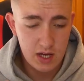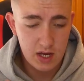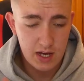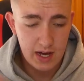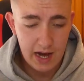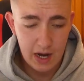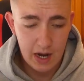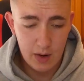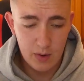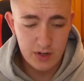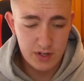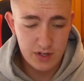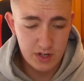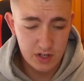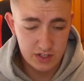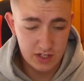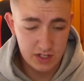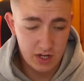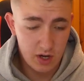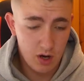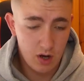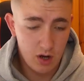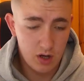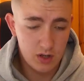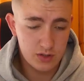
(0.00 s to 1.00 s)
how he does at
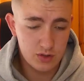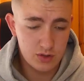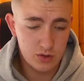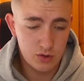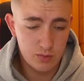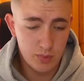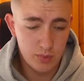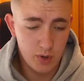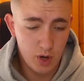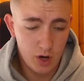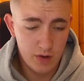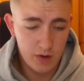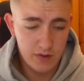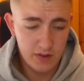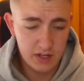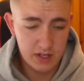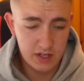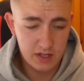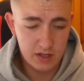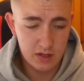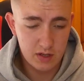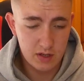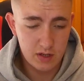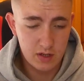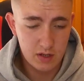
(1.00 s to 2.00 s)
Arsenal, but I
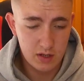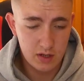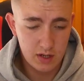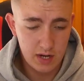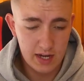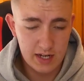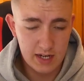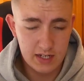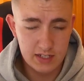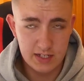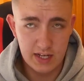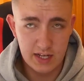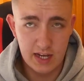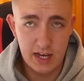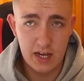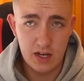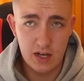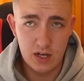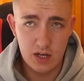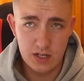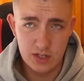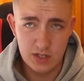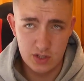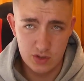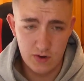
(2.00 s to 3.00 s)
think Lacazette
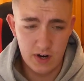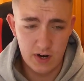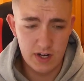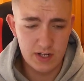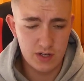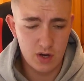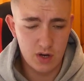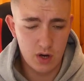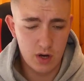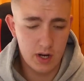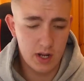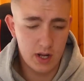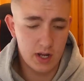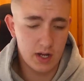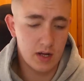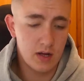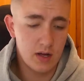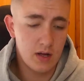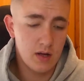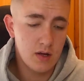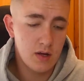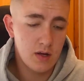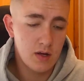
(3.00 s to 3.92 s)
is a great signing.